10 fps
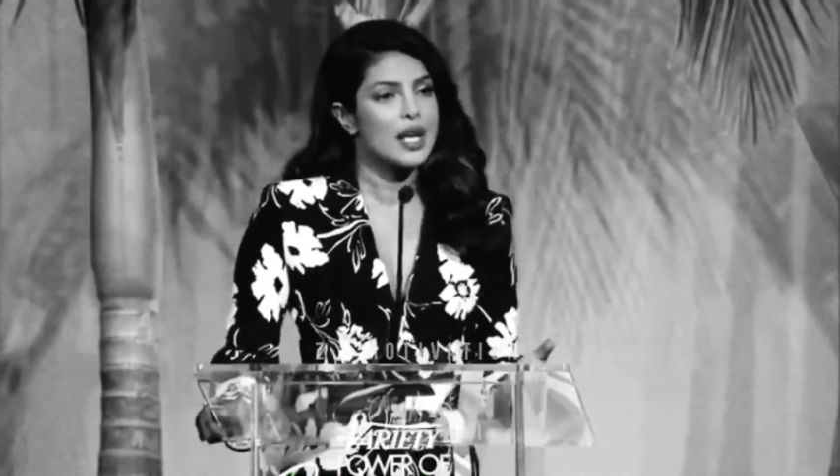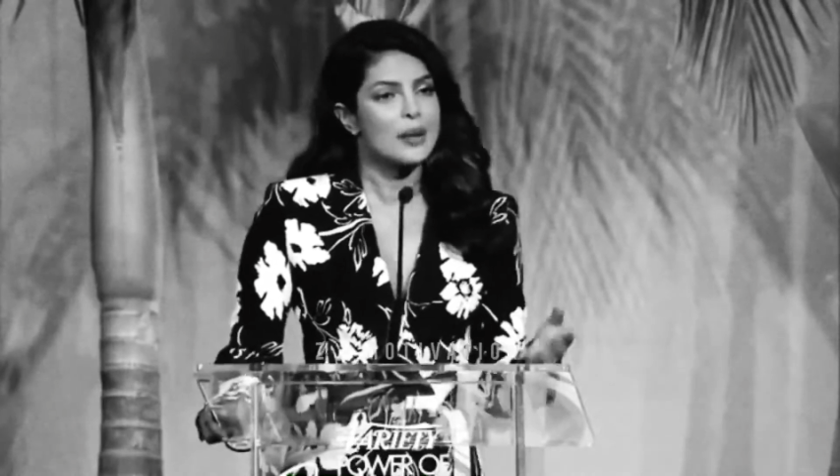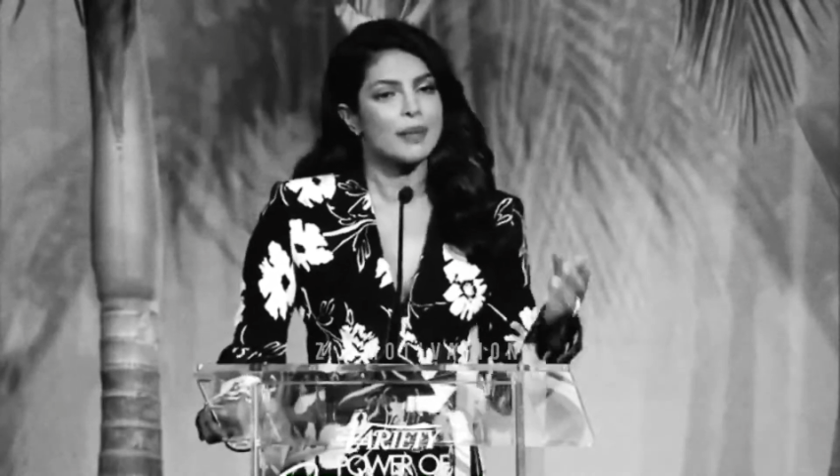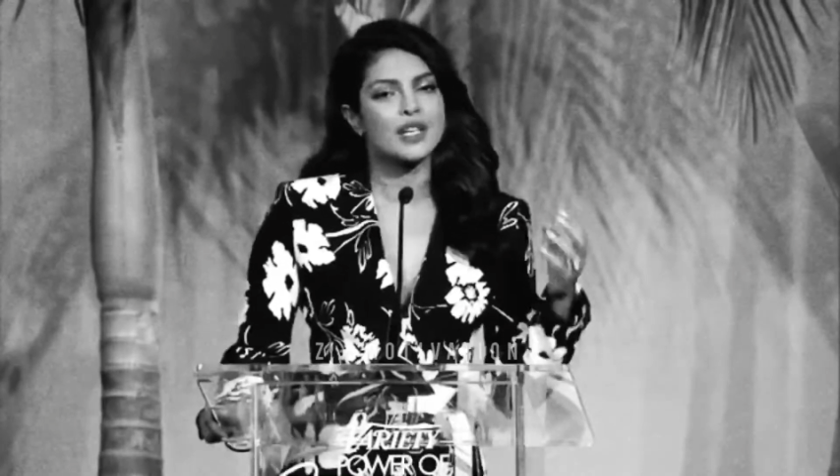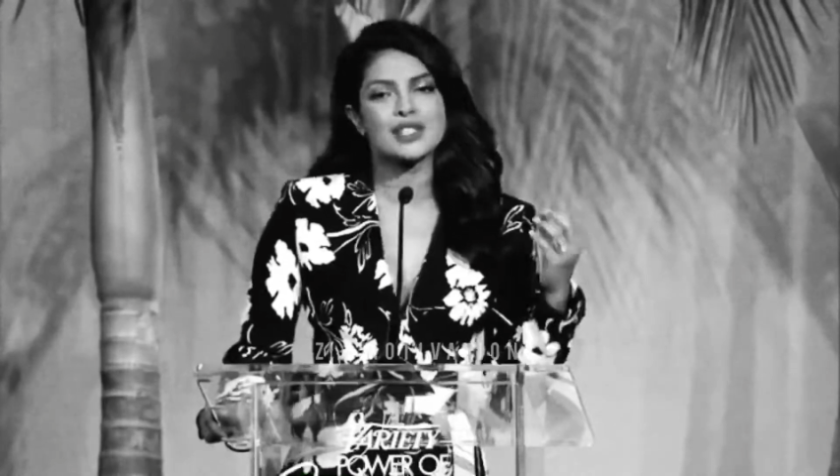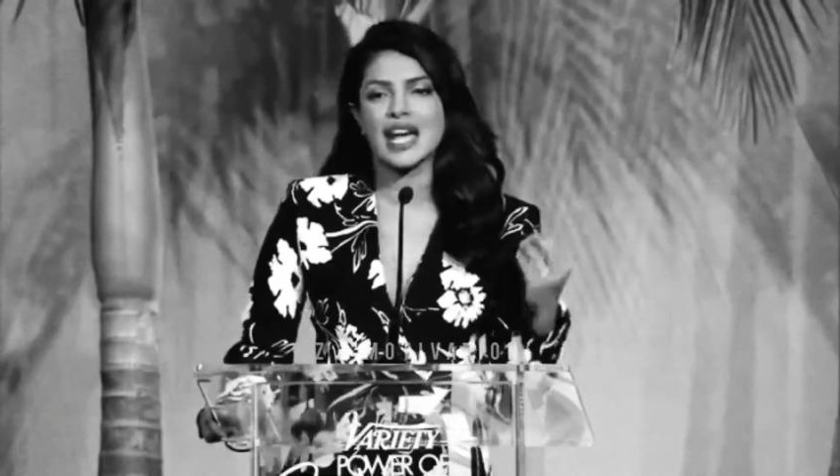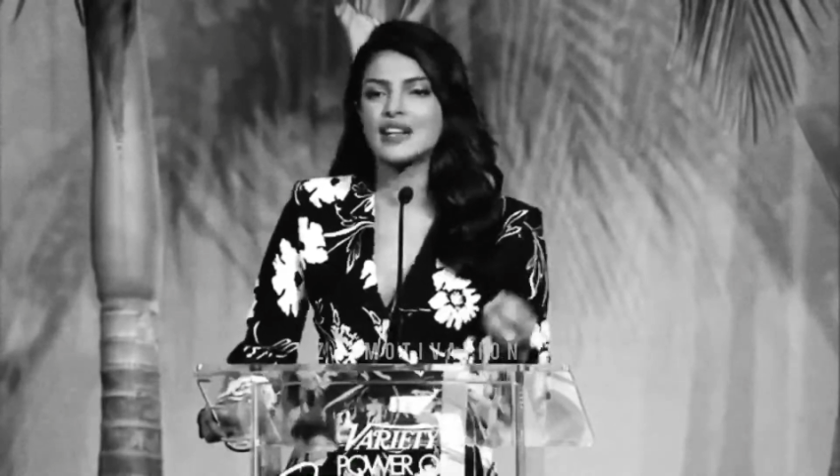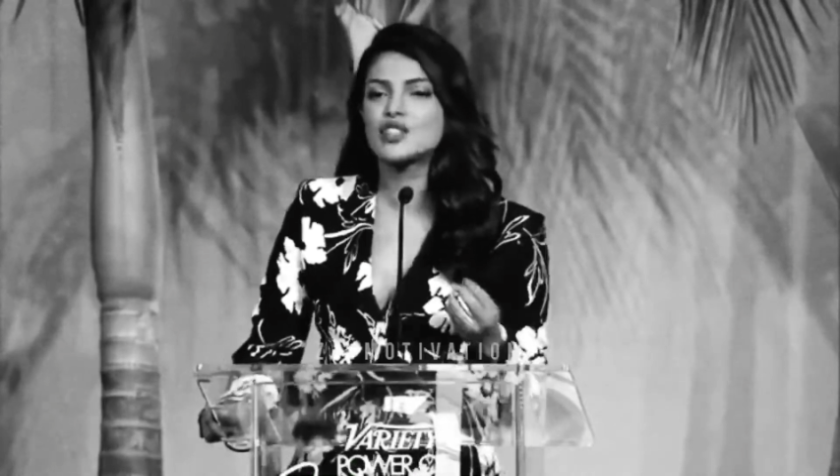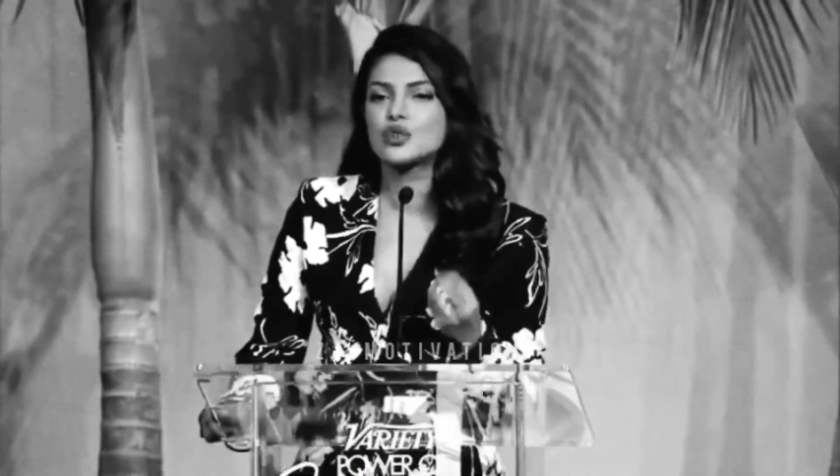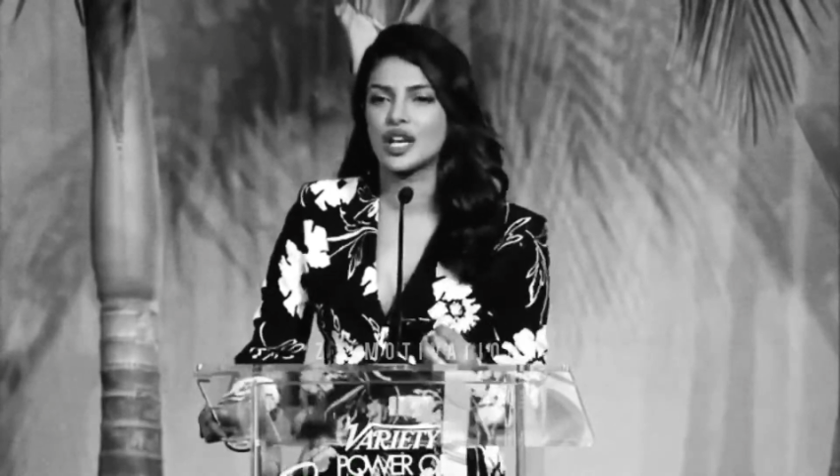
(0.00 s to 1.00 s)
because
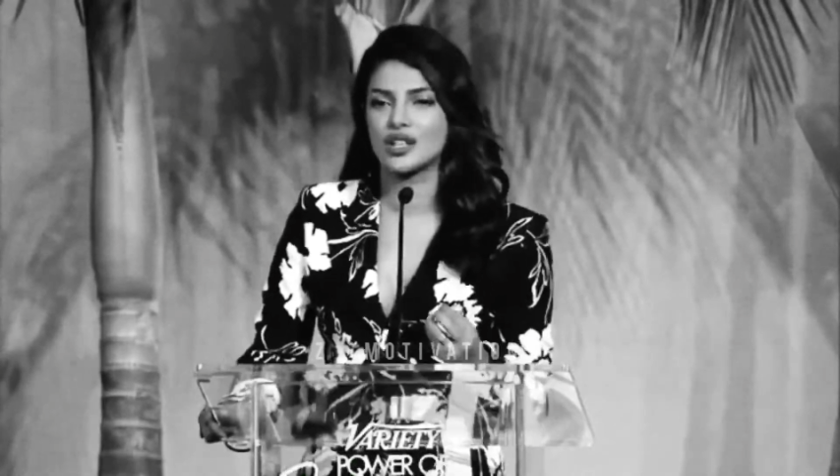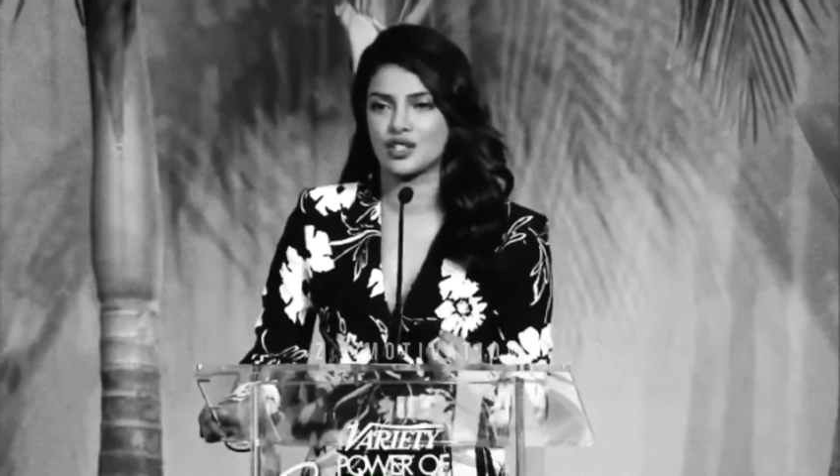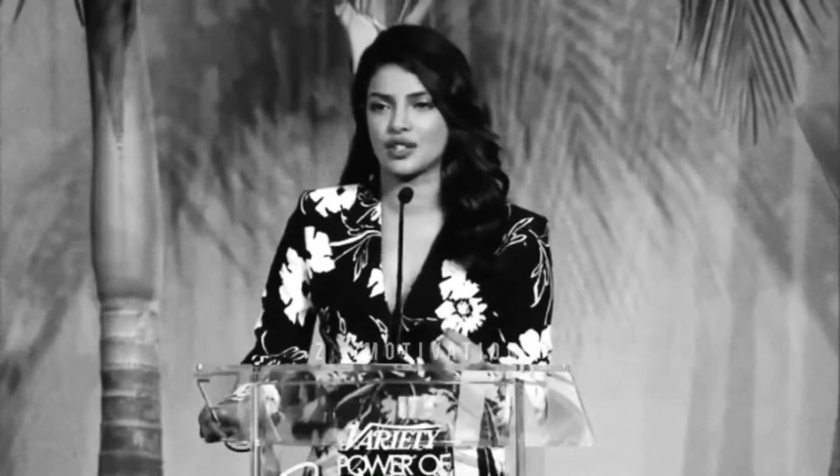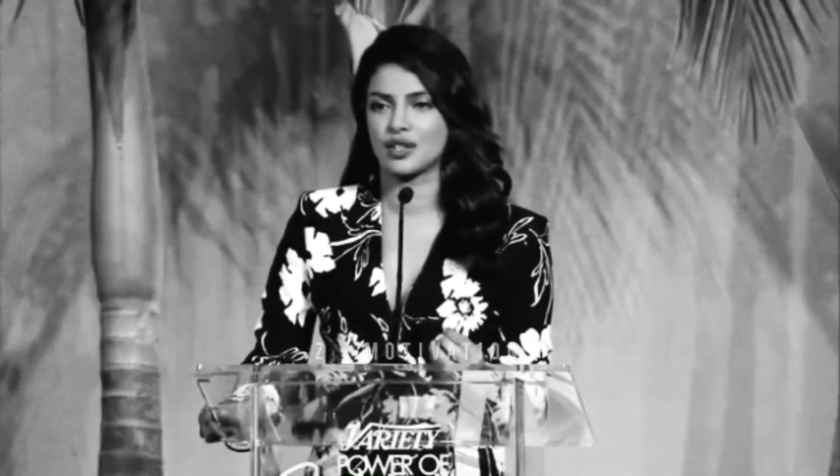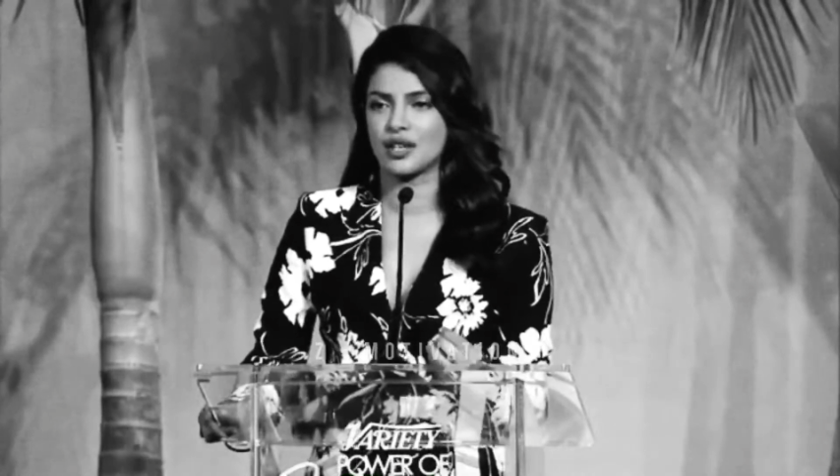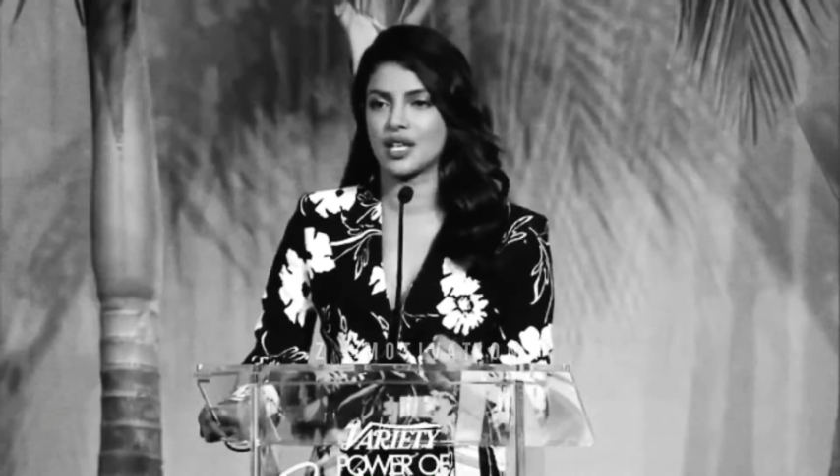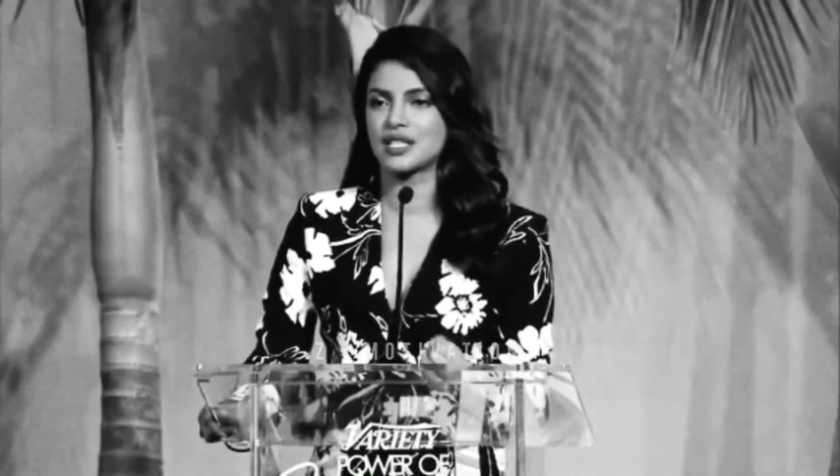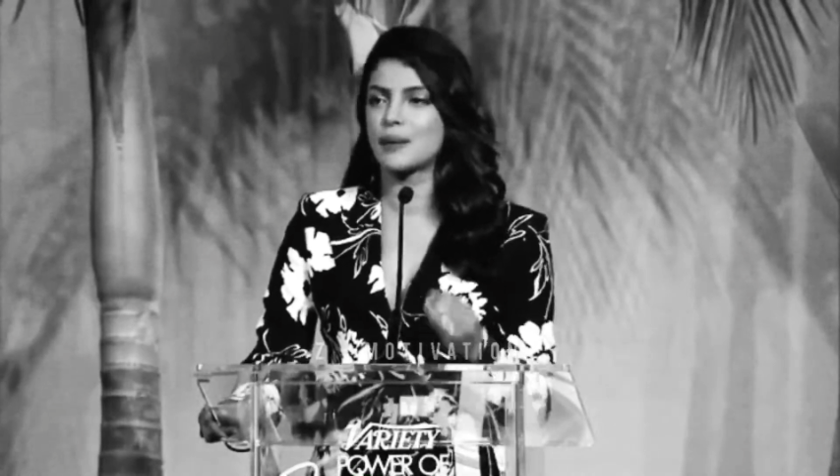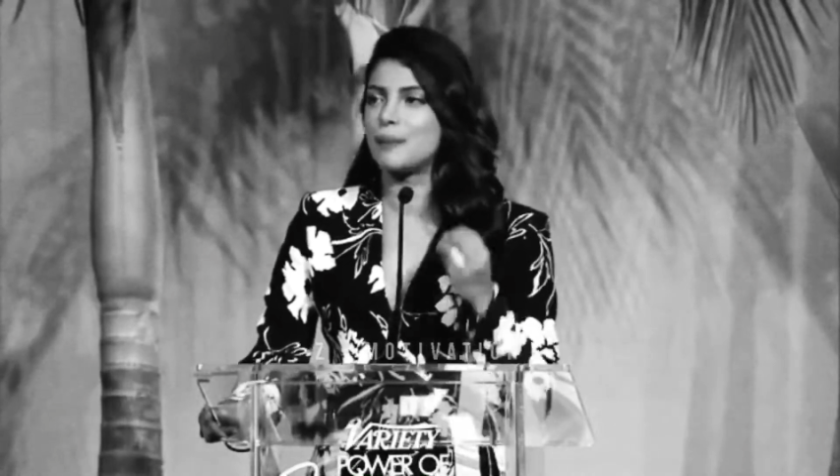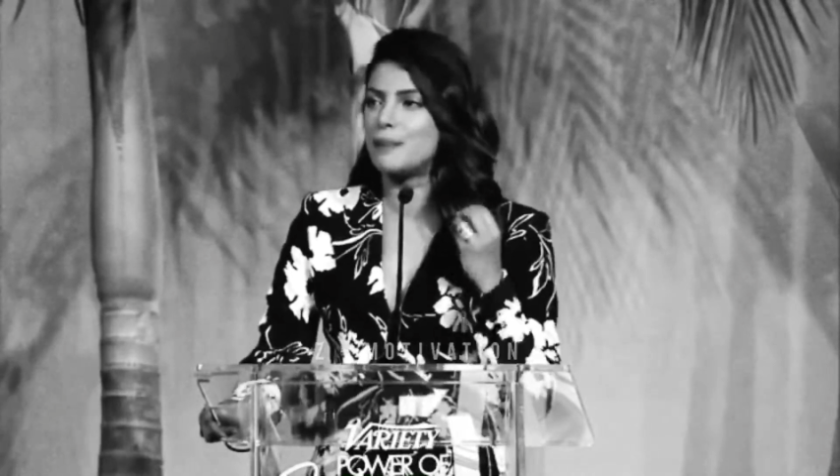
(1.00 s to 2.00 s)
education is
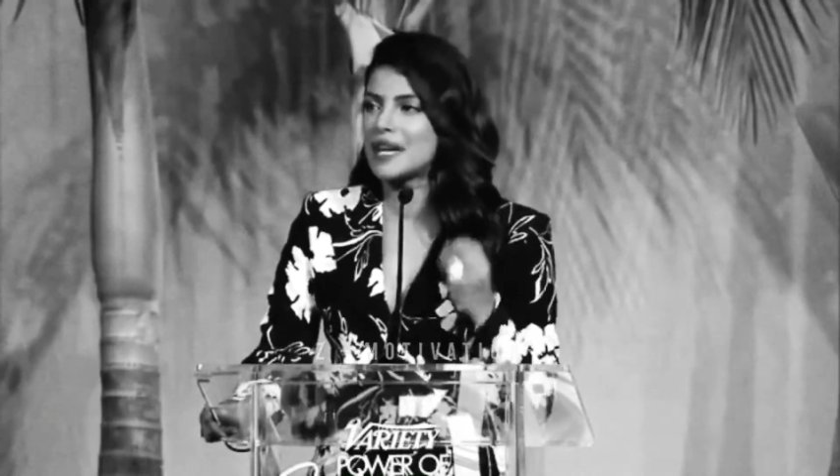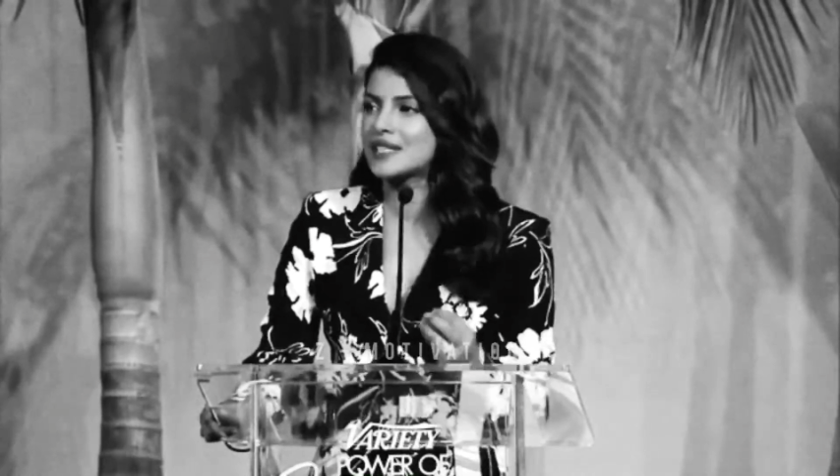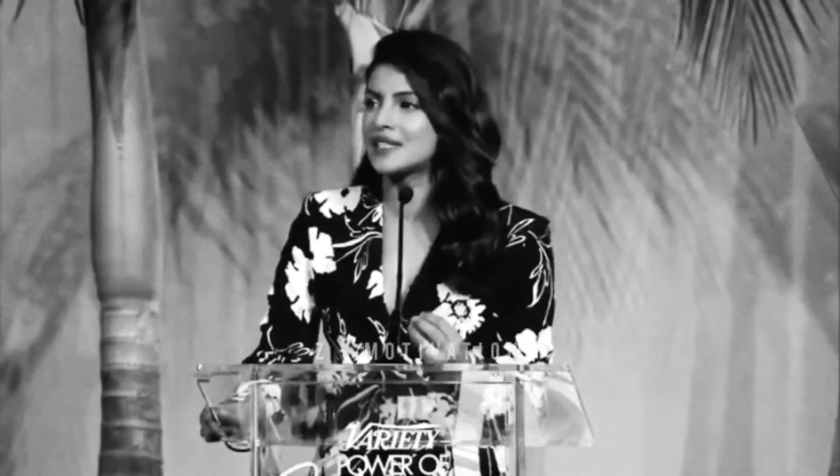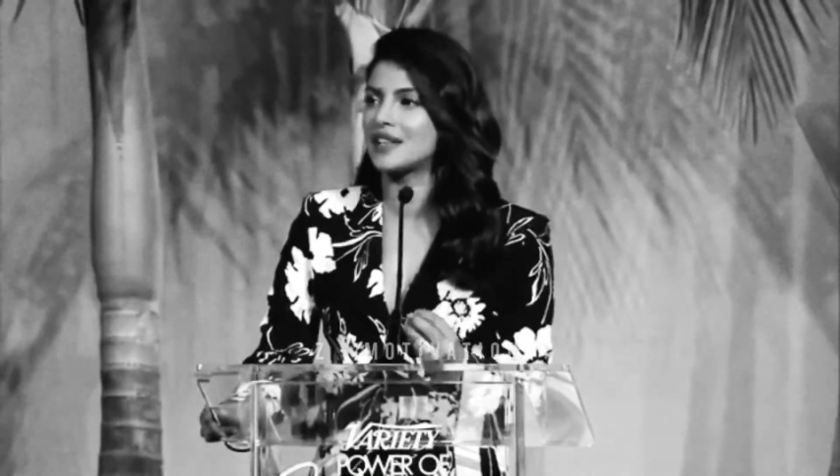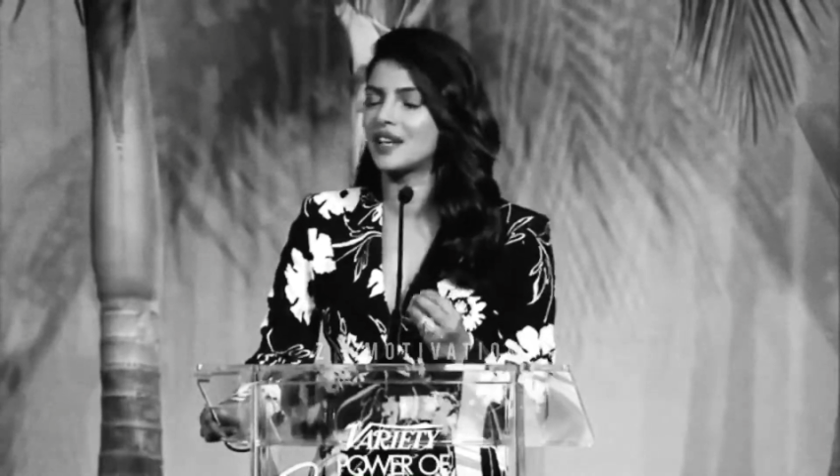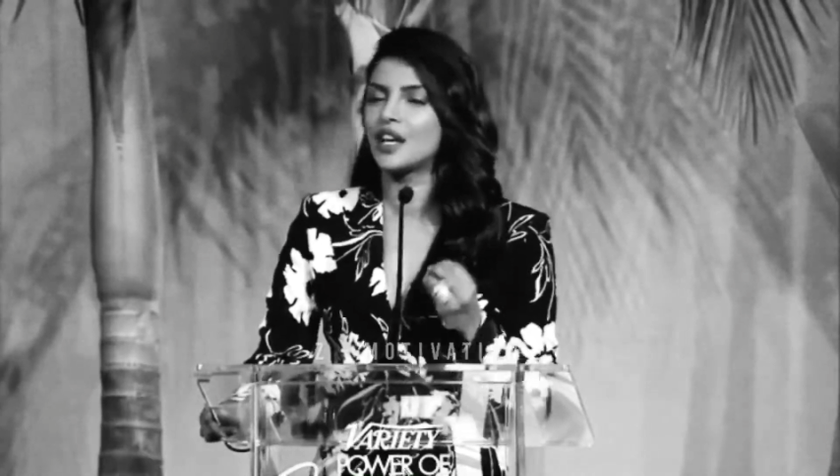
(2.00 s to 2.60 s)
a basic